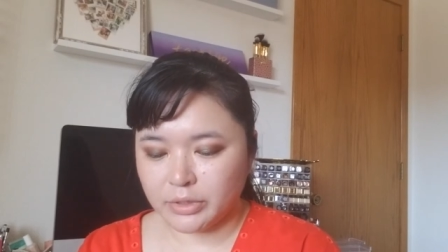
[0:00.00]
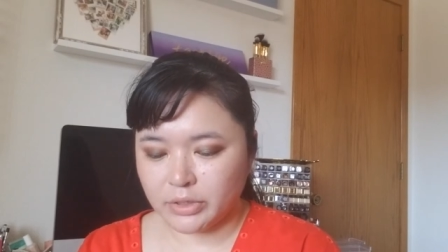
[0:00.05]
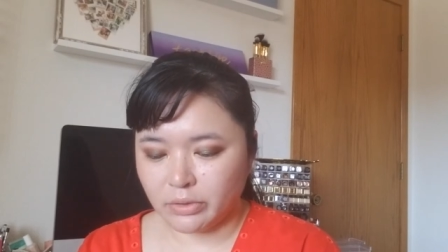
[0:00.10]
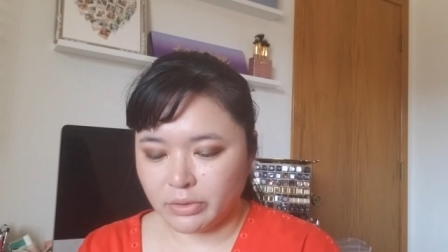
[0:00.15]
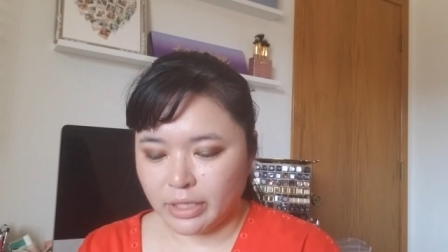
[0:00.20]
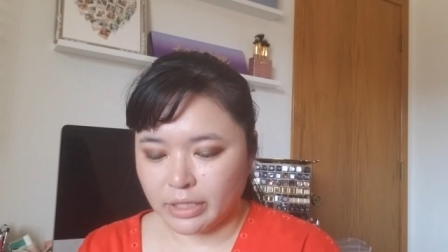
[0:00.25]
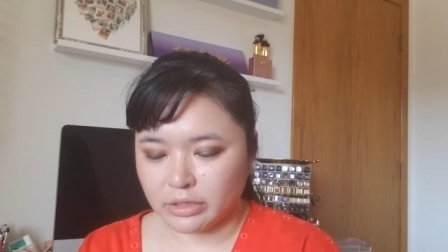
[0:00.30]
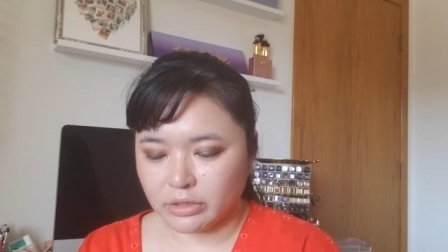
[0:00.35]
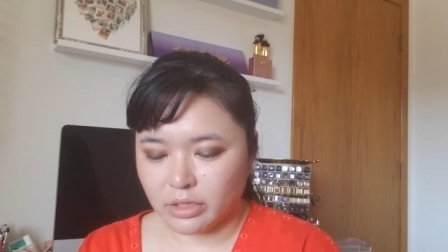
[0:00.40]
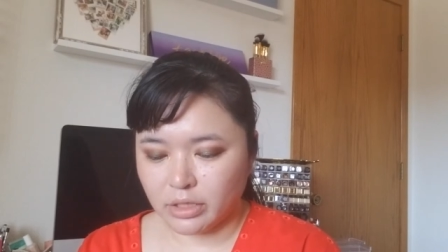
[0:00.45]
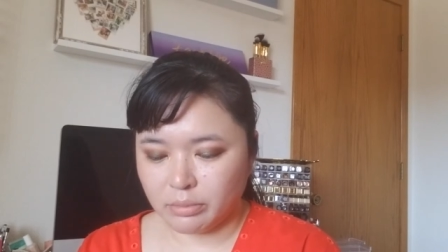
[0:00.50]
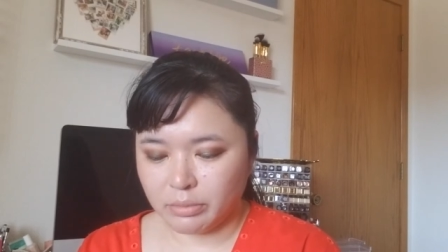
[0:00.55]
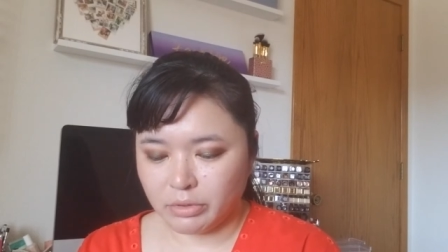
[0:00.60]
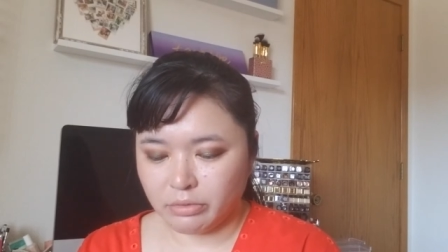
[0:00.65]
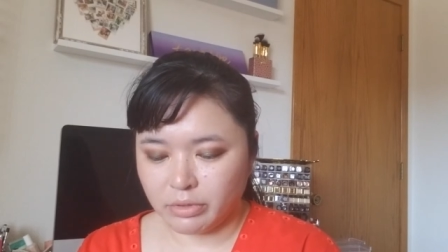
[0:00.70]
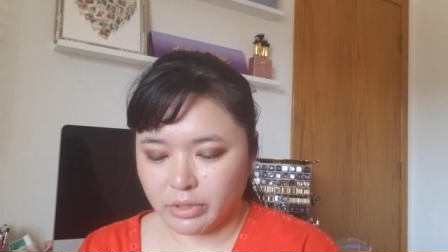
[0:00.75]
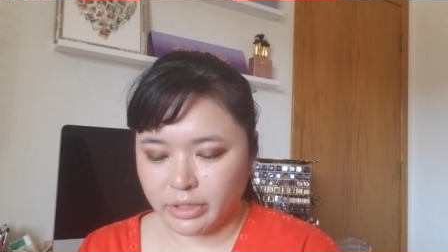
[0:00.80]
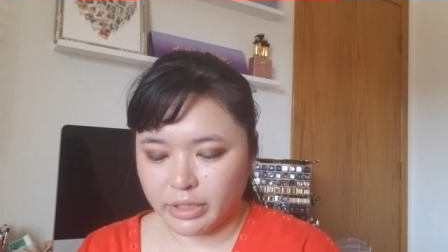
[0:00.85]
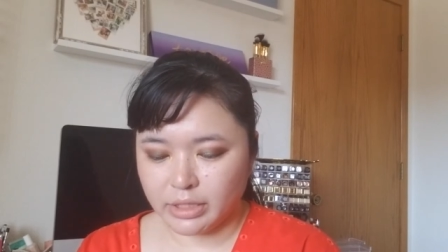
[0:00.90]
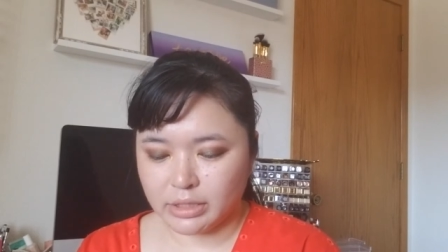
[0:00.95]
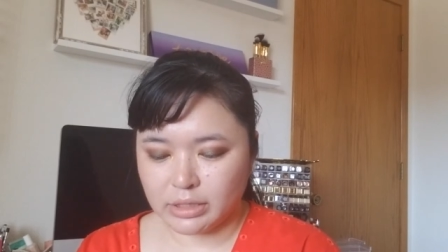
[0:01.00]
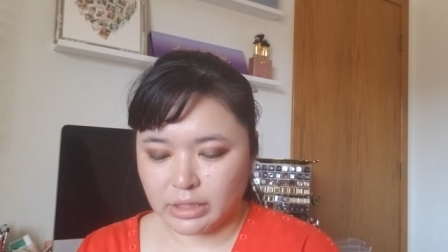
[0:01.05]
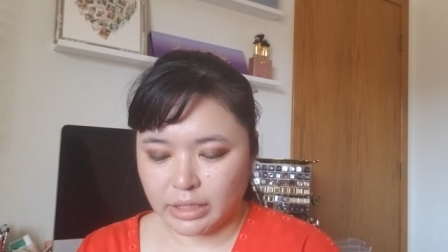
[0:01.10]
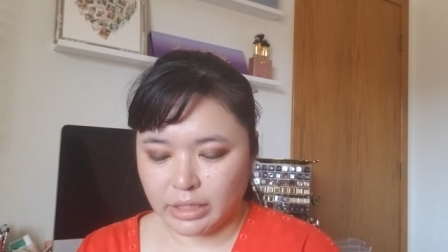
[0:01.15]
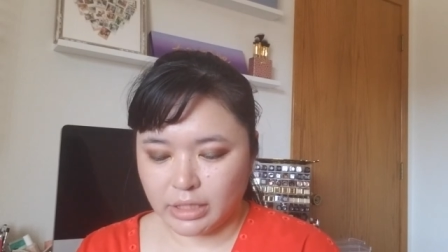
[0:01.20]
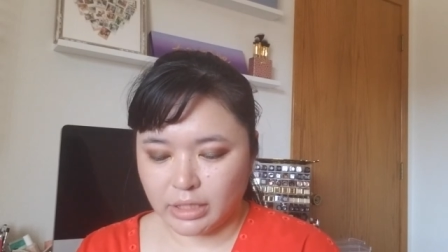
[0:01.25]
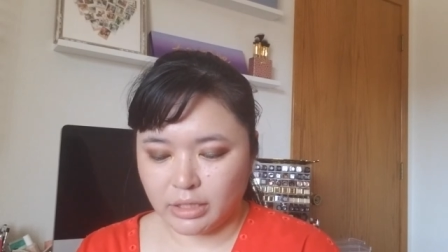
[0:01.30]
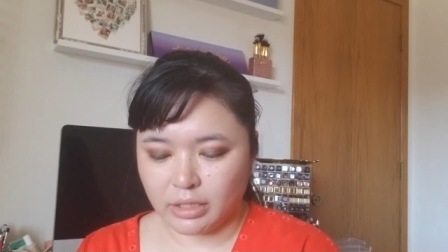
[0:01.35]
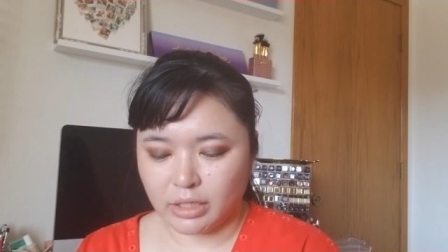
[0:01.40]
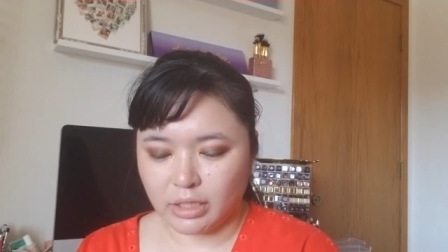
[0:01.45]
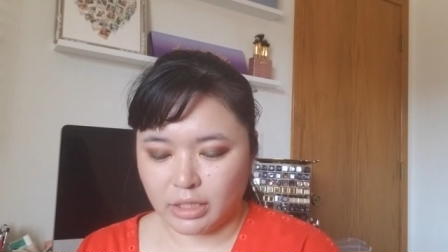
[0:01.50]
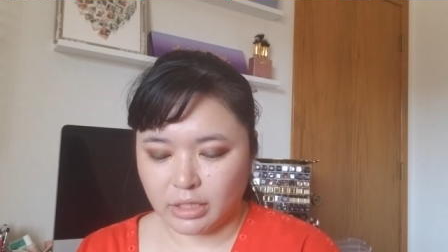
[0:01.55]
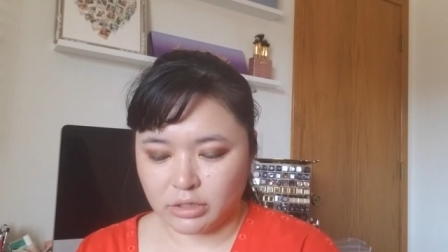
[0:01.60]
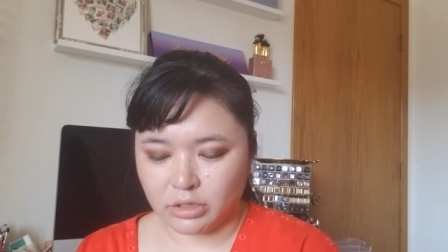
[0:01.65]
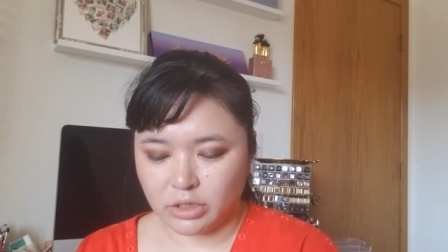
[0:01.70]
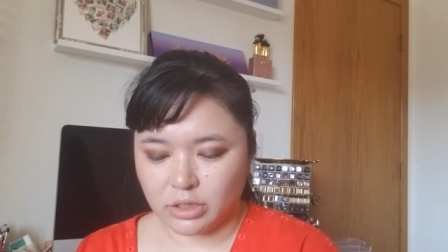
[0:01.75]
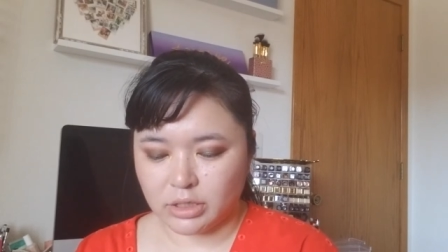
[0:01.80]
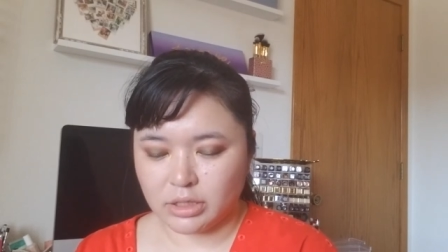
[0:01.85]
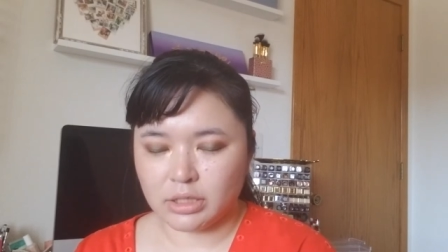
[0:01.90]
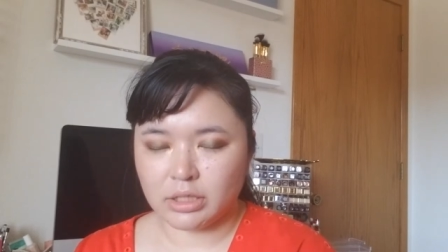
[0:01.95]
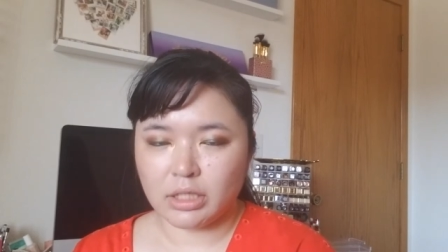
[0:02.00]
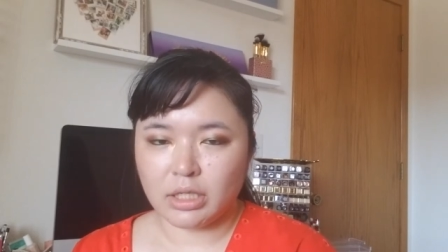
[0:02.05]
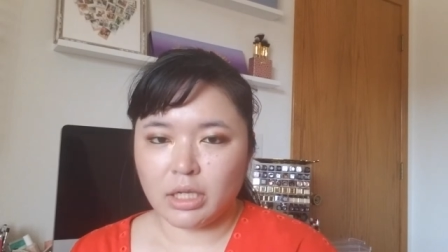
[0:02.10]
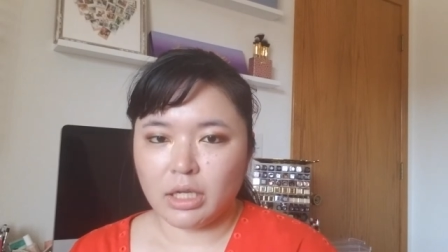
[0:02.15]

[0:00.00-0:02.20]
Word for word: So that's going to be really exciting, and just